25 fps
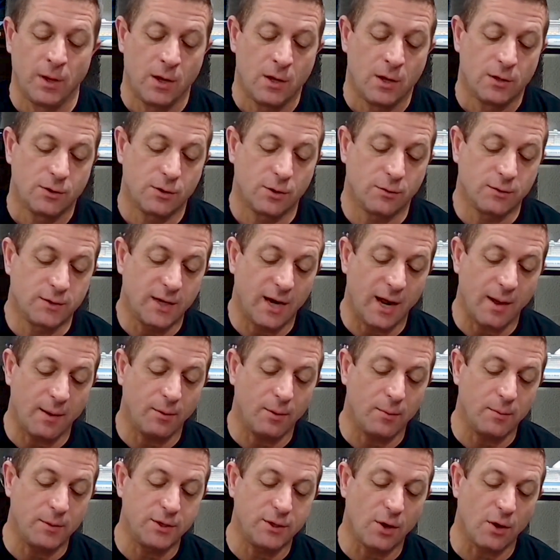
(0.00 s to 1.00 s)
So today I'm
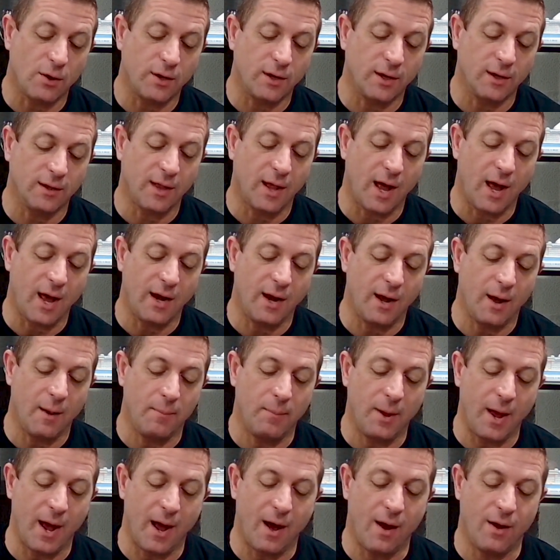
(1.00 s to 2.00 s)
going to be talking a lot
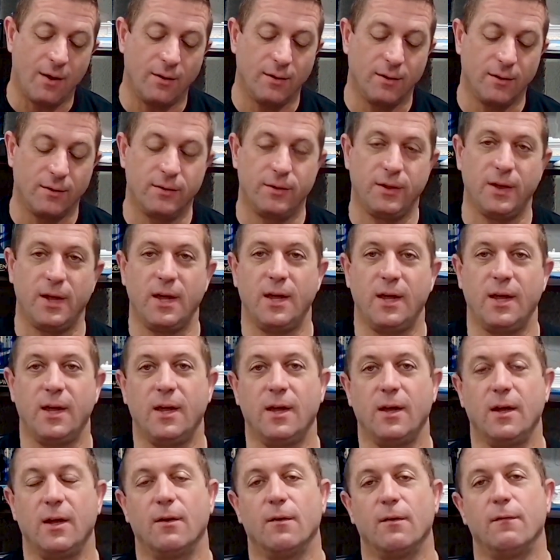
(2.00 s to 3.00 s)
about
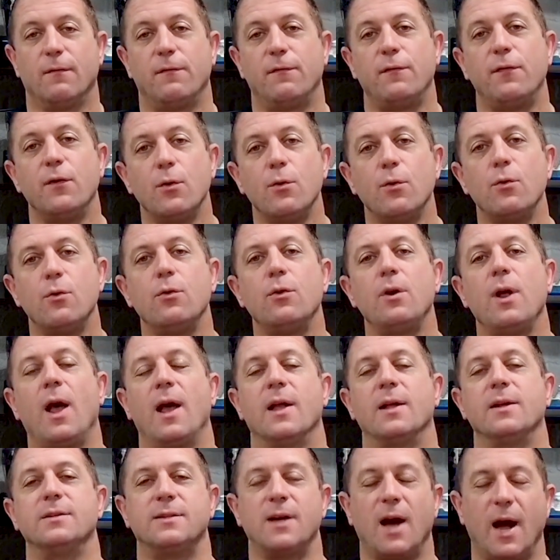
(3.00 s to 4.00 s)
the food
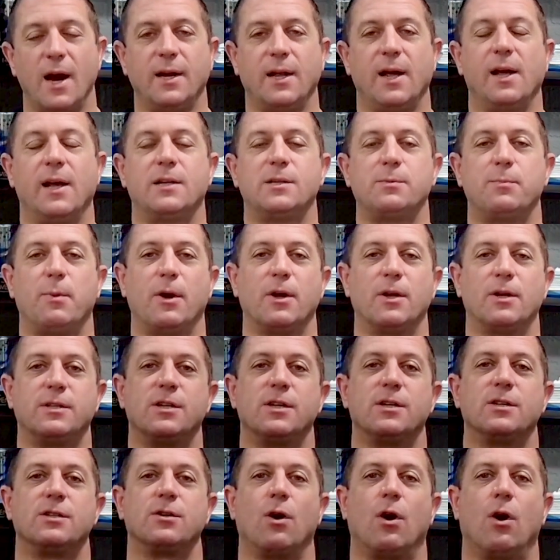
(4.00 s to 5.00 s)
and dining
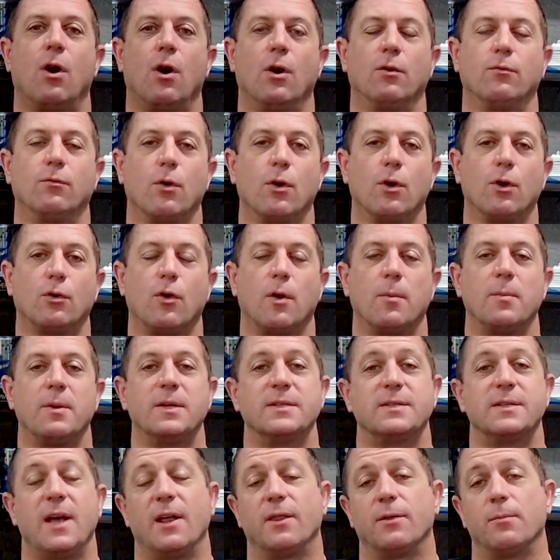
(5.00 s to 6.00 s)
experiences on Royal
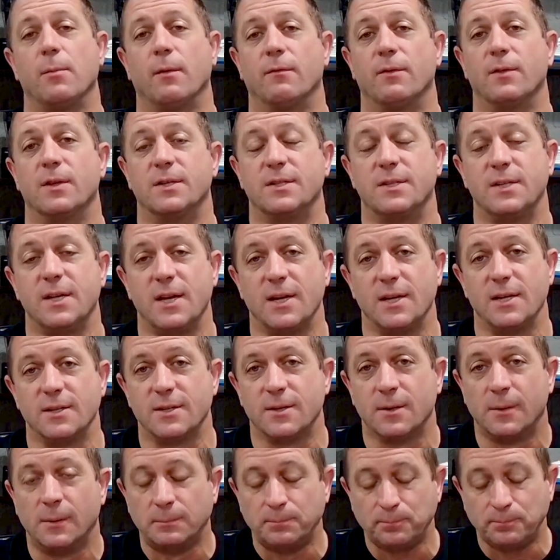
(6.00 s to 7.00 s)
Caribbean's Anthem of the Seas.
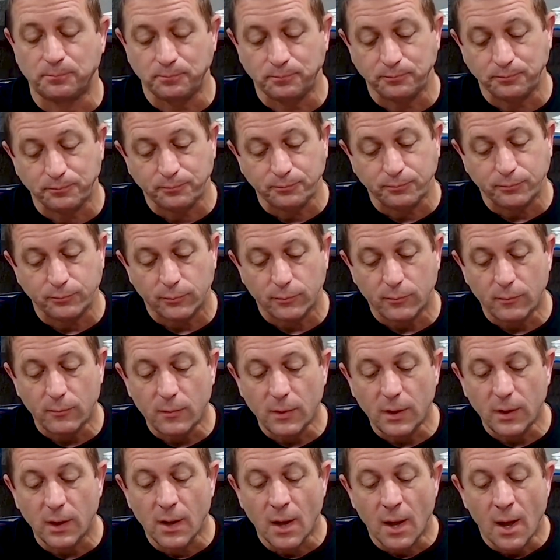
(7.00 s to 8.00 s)

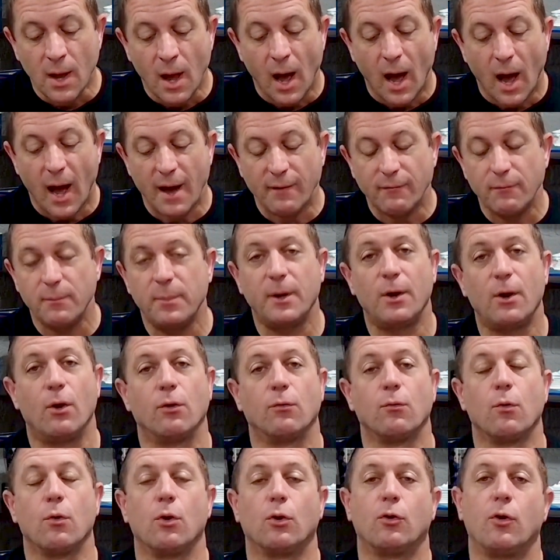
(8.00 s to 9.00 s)
I haven't been on a
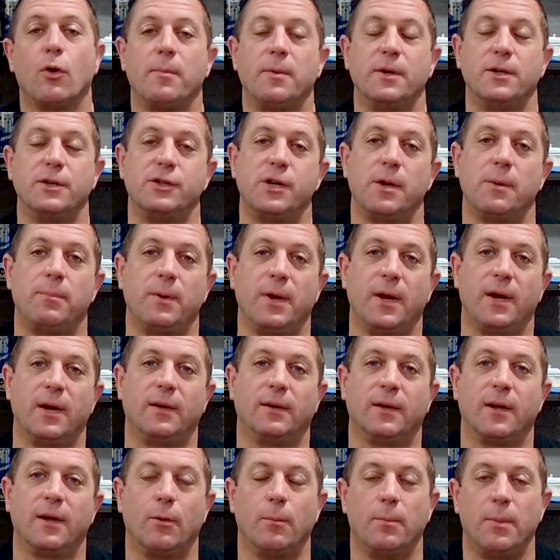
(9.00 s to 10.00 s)
Royal Caribbean ship in a
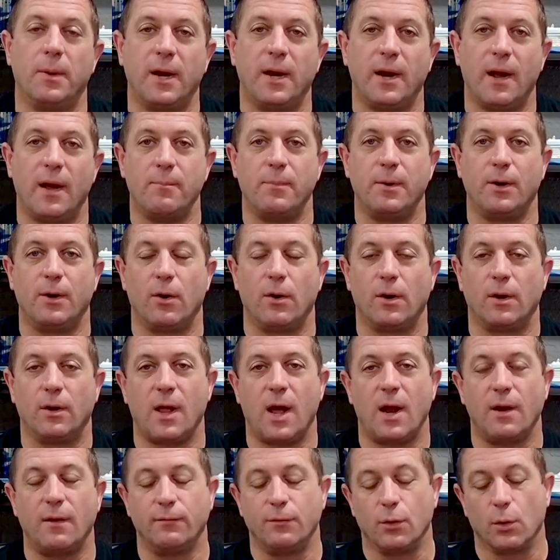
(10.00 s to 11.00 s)
little bit. I've been on a
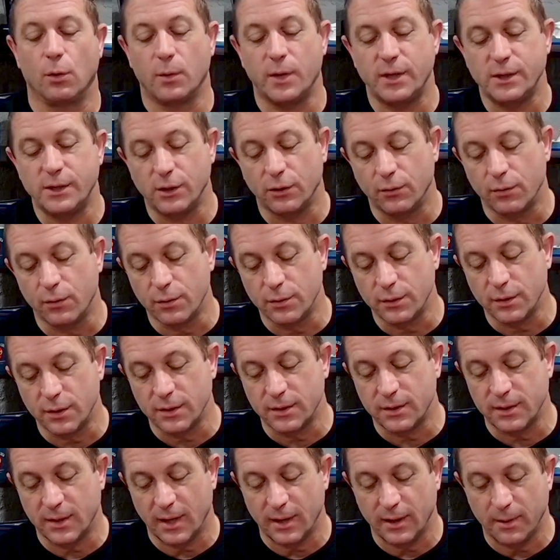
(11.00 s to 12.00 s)
lot of Norwegian
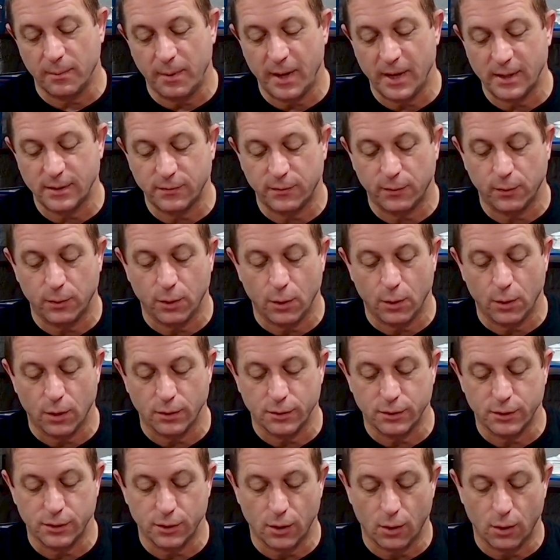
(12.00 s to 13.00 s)
cruises in the past few
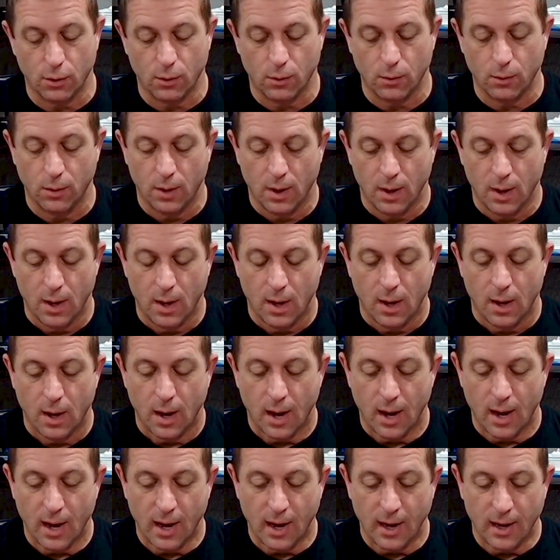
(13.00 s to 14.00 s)
years, so
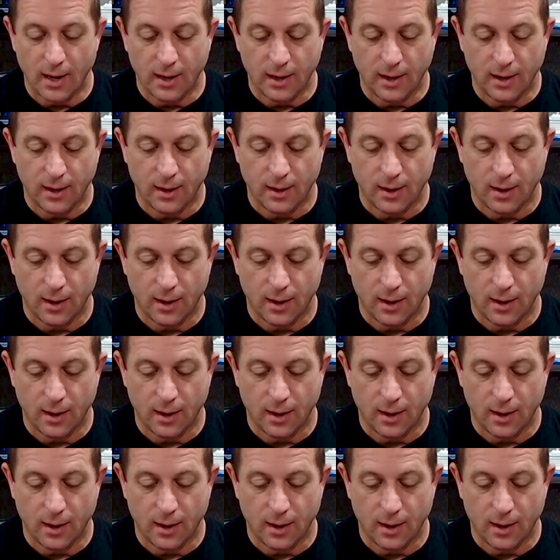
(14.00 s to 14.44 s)
I